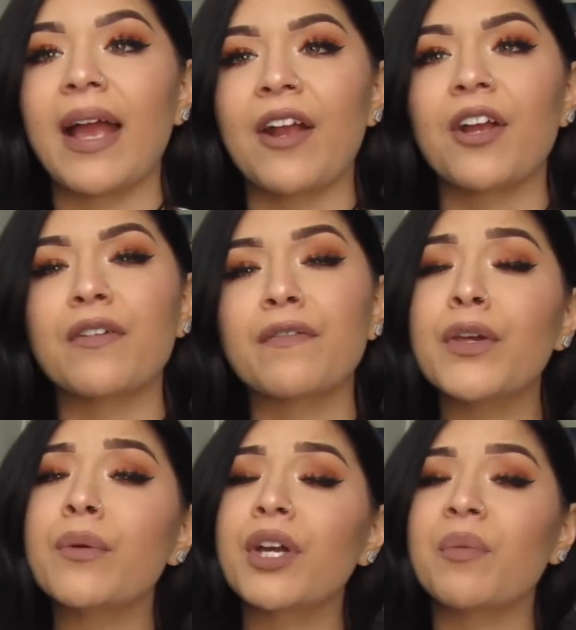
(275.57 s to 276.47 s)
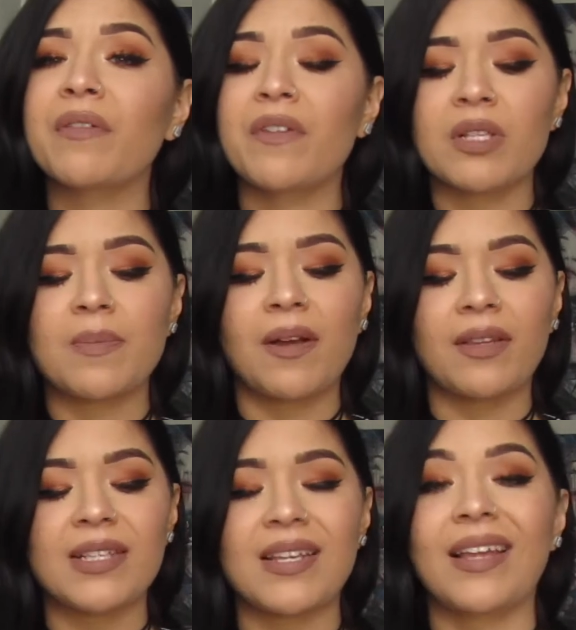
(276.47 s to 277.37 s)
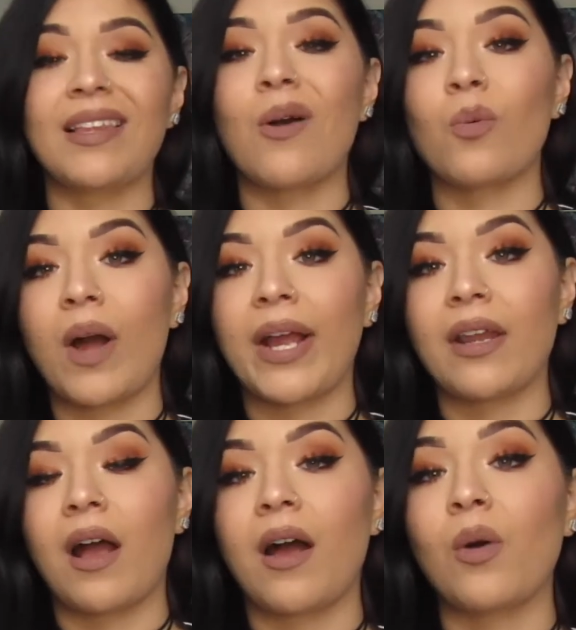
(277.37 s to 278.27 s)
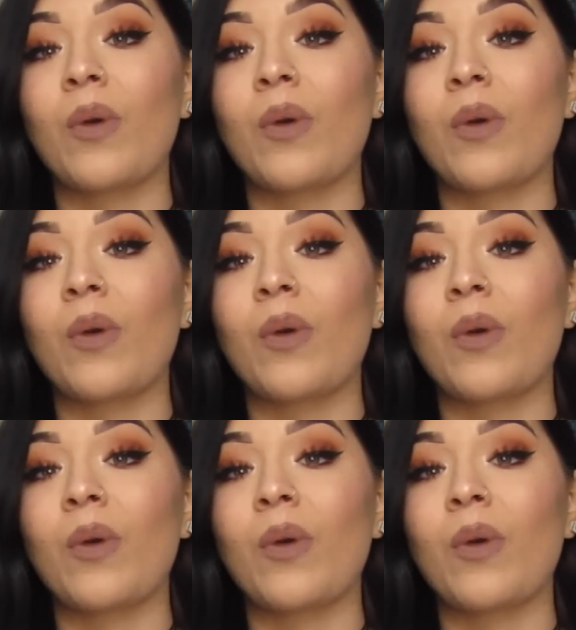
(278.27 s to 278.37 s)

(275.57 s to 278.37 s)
I heard a few good reviews about this. I thought, why not?